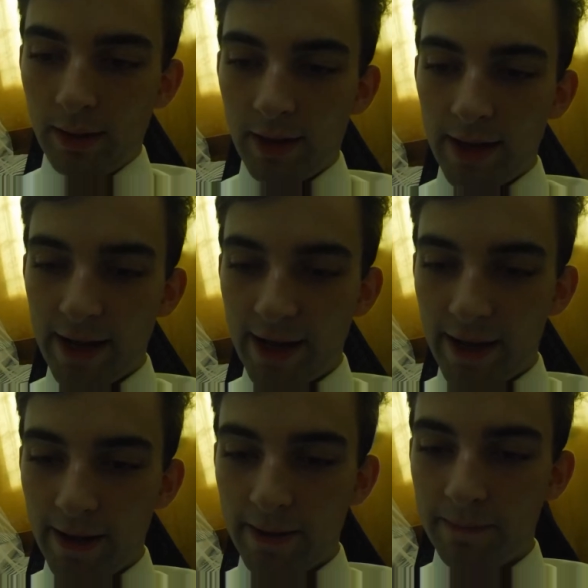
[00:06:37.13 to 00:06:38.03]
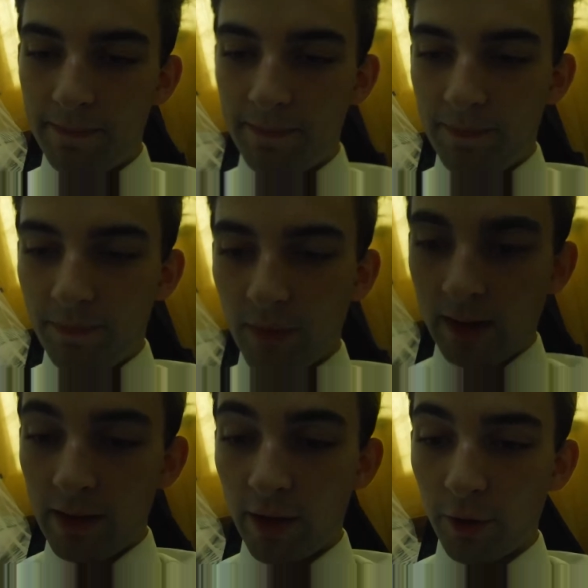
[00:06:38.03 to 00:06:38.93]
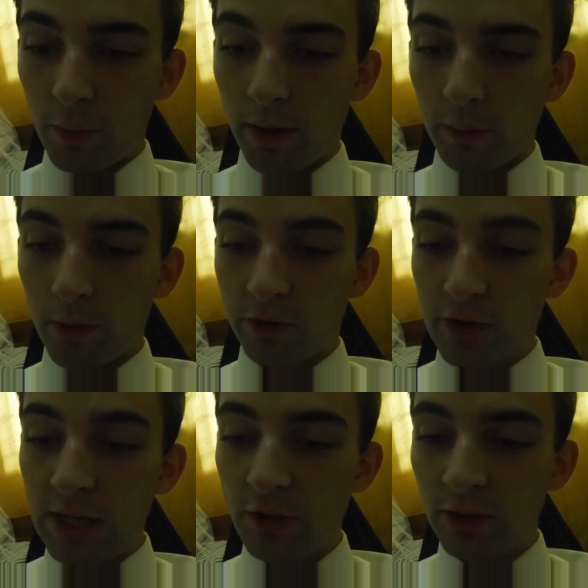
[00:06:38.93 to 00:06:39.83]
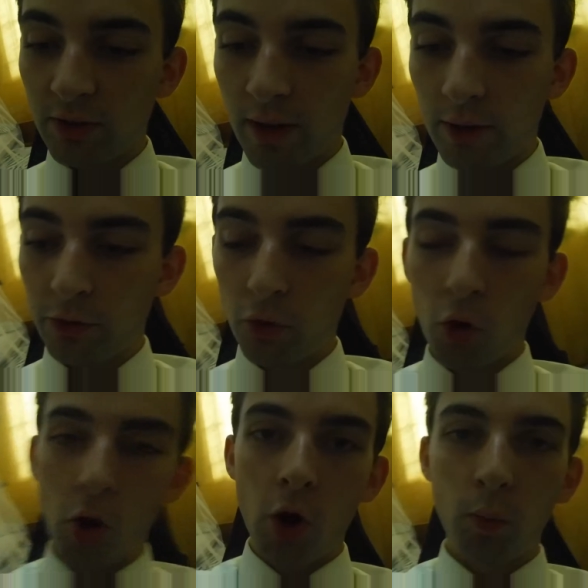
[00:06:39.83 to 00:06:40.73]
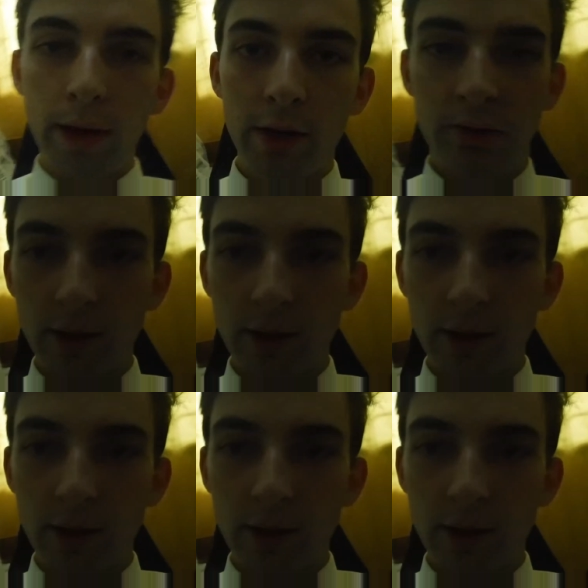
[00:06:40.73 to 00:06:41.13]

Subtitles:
The other one was teaching a Sunday school, always.